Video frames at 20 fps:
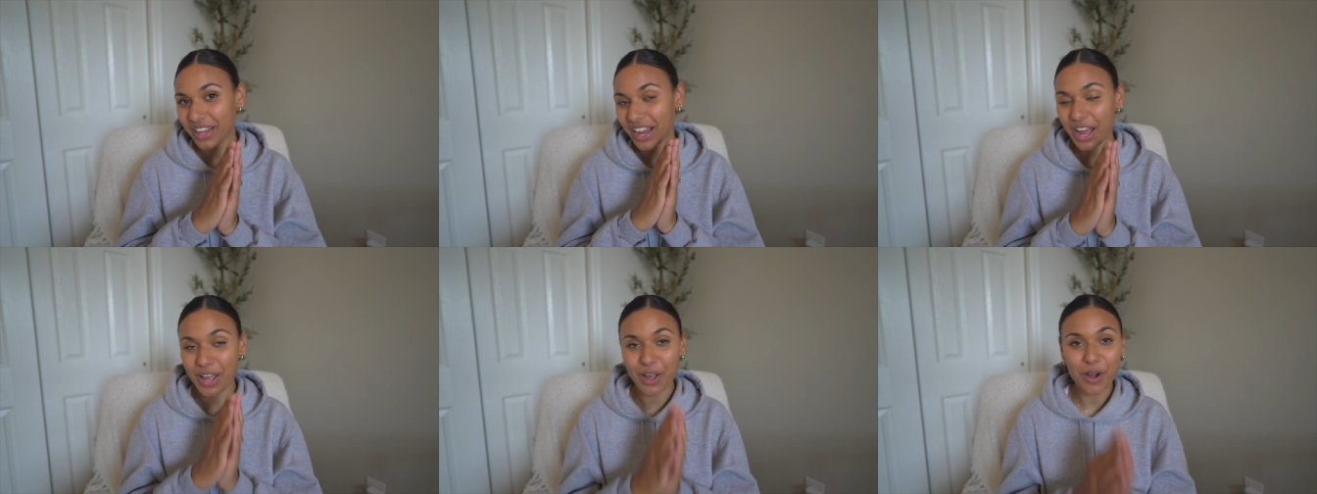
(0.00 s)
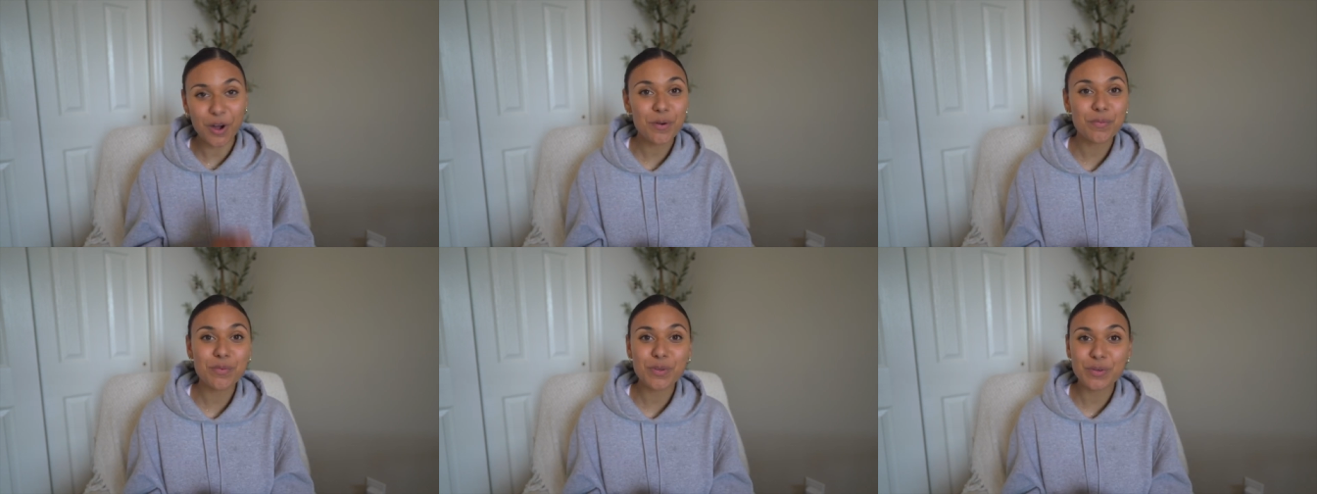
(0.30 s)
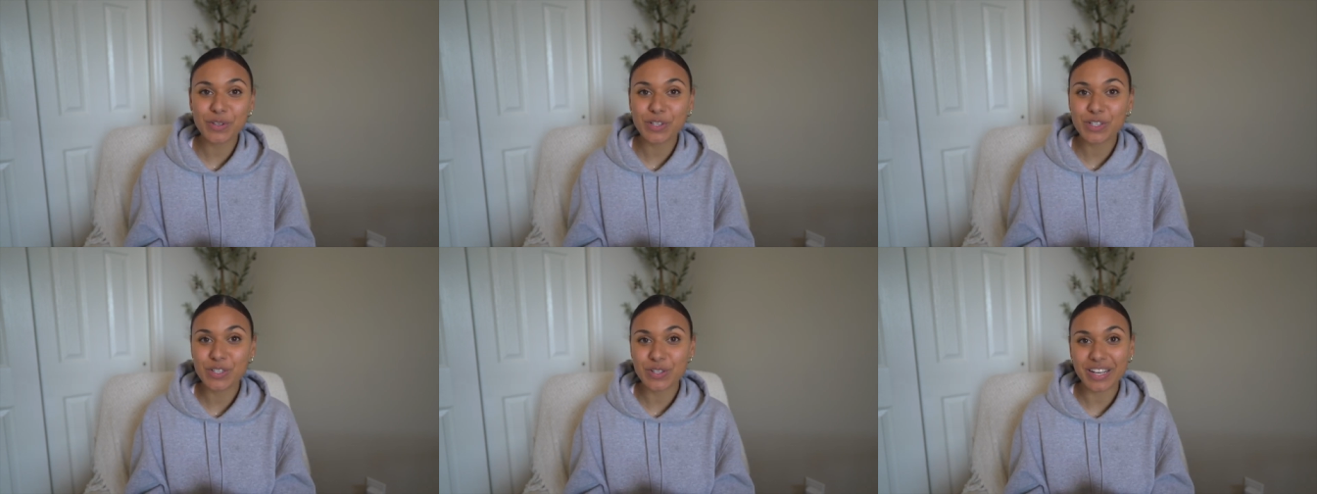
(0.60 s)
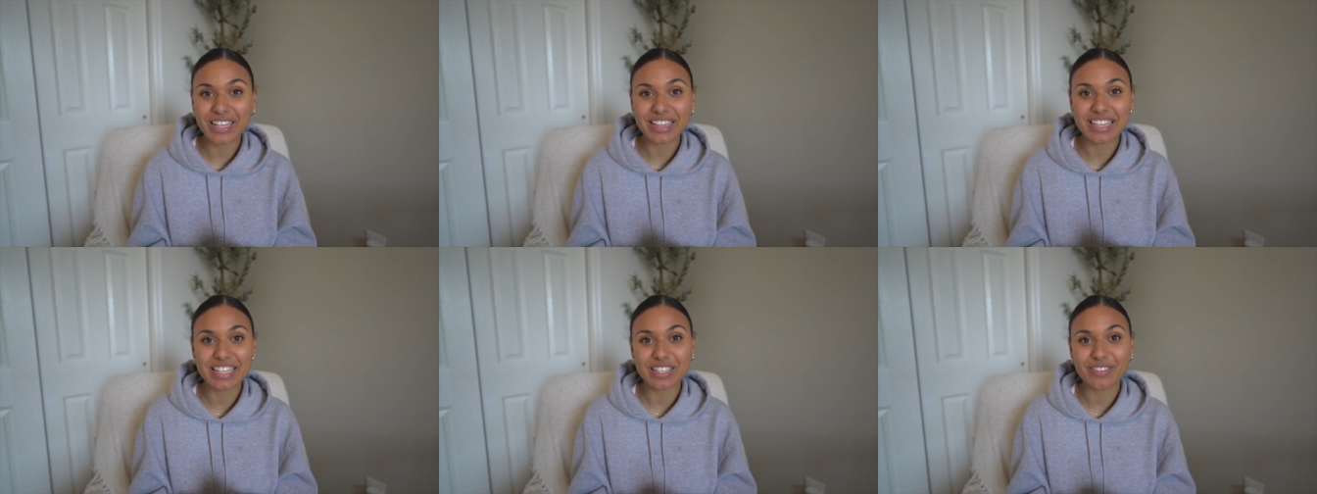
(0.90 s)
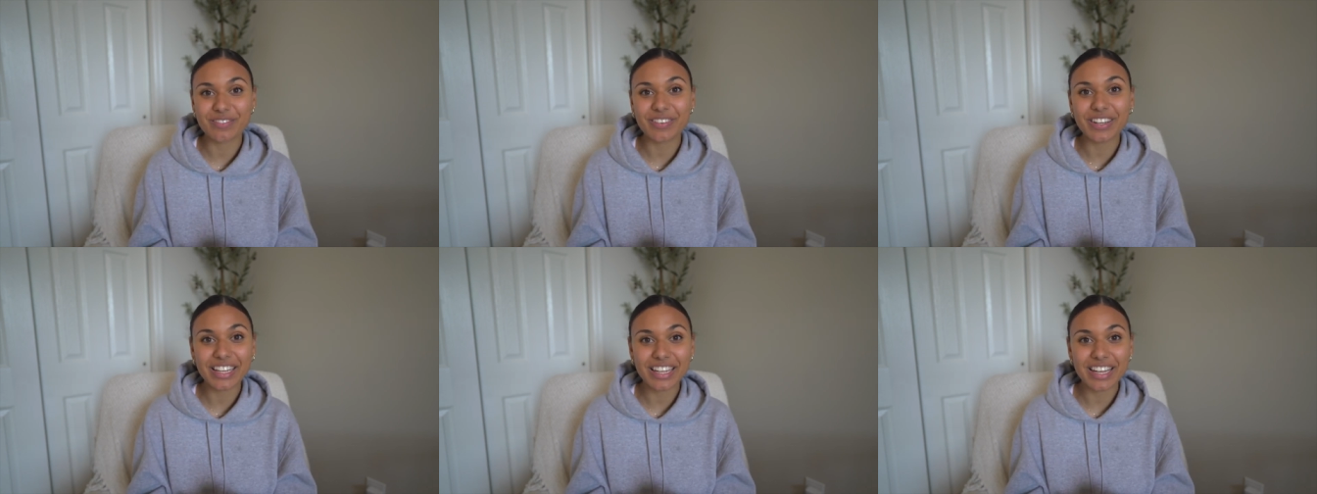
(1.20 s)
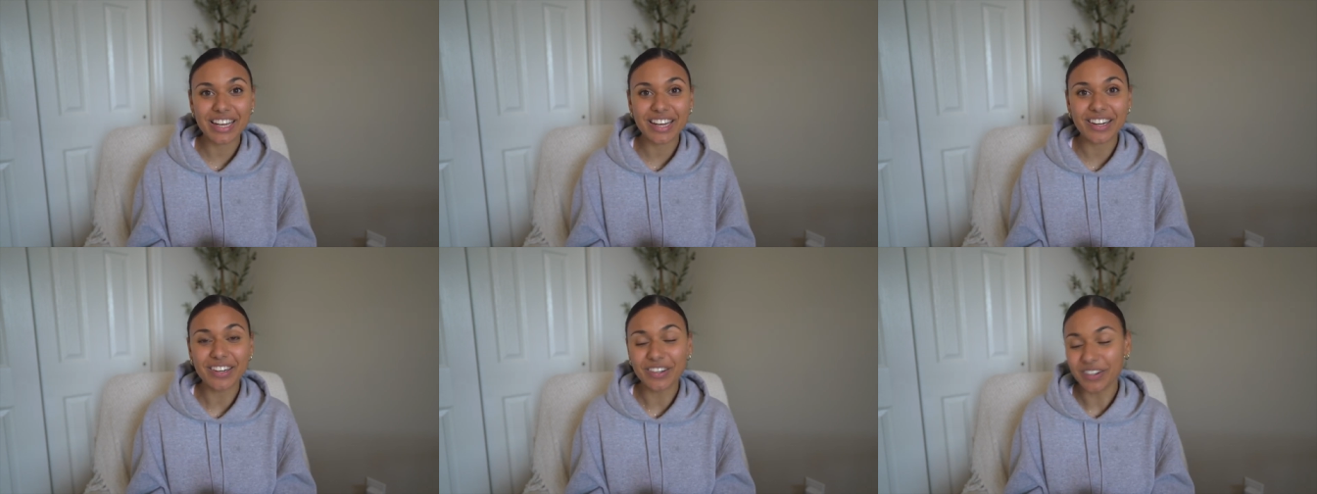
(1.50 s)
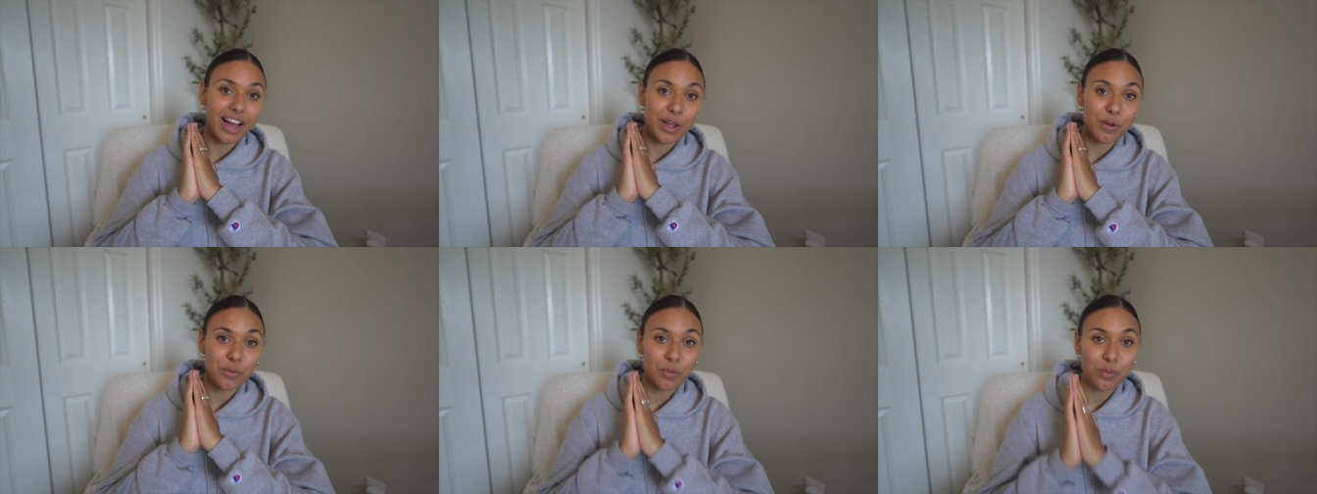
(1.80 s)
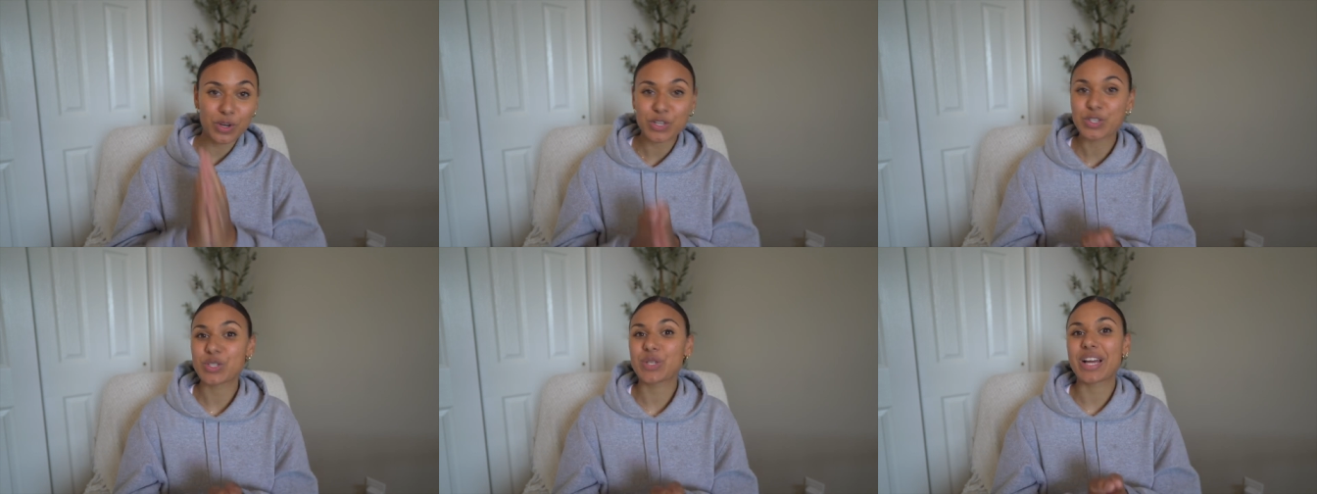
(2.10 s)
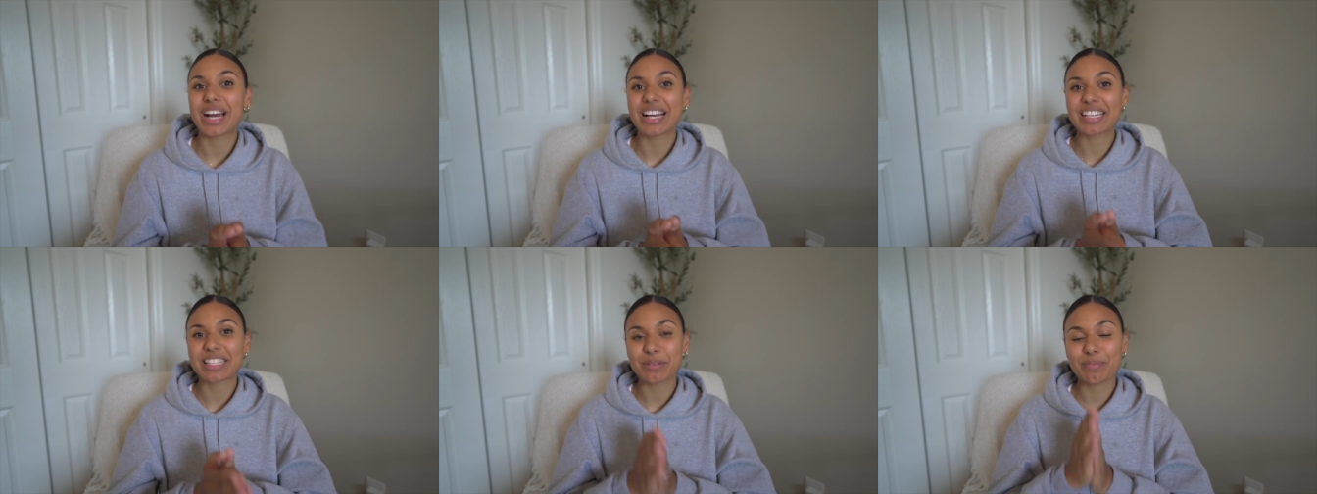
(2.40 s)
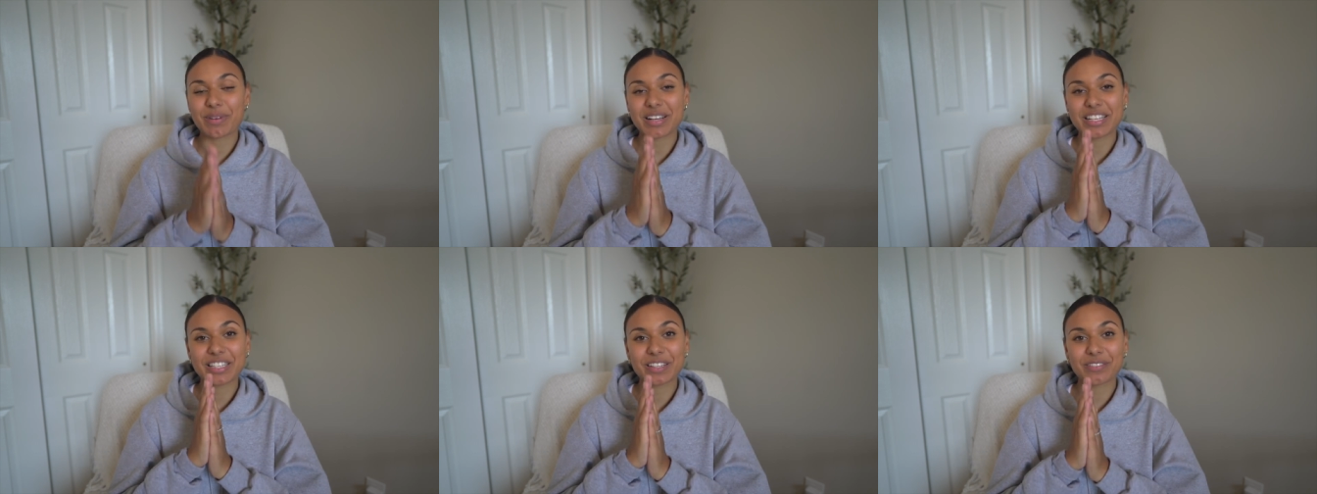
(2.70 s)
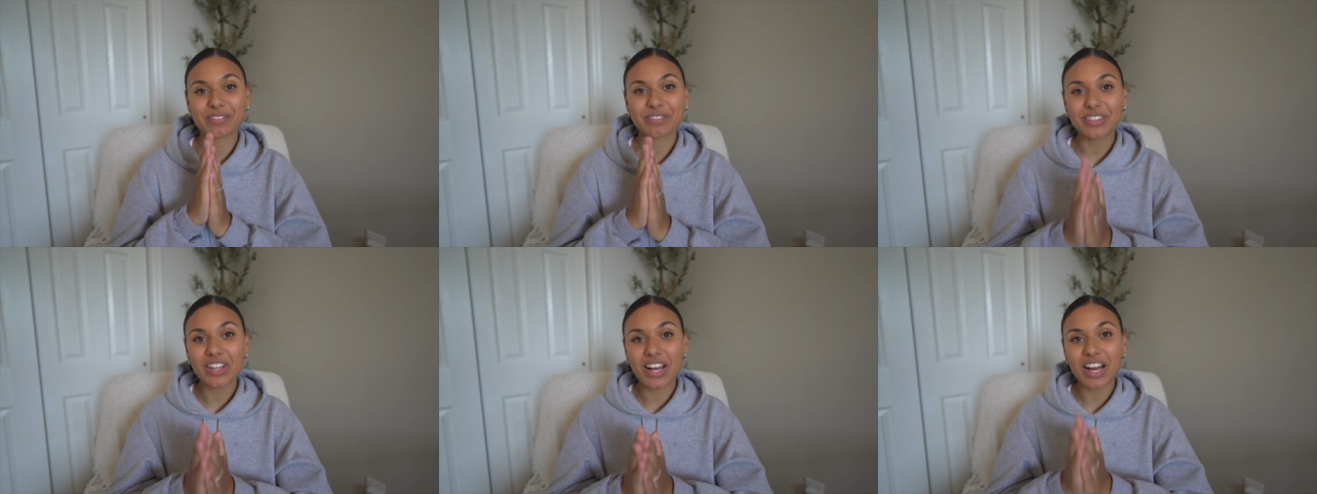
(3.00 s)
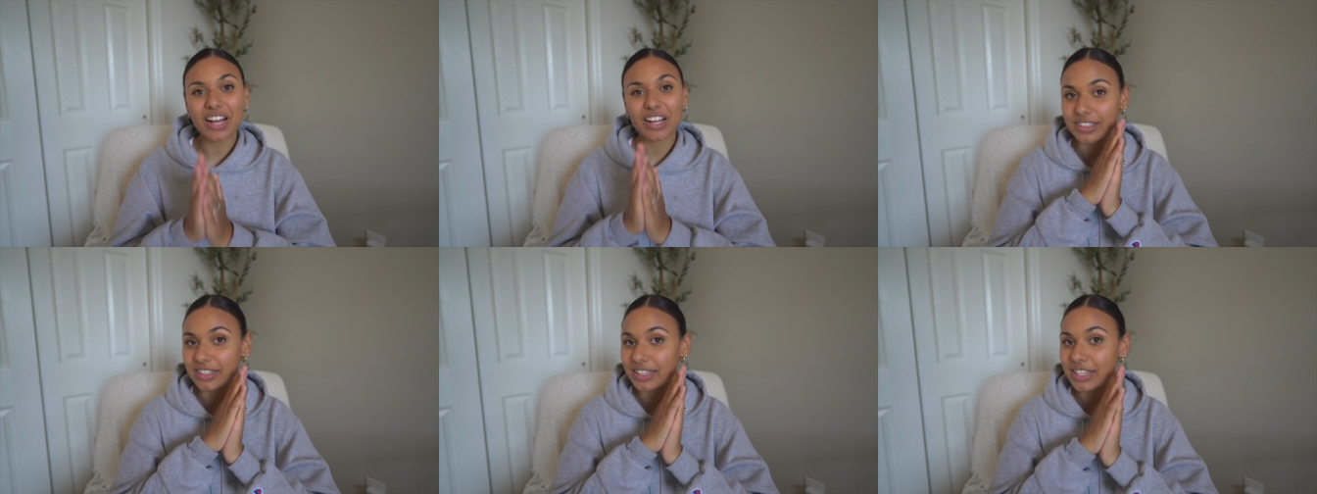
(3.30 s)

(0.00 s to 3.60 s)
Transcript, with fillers: I hope you enjoyed this video. I wish you guys the best of luck.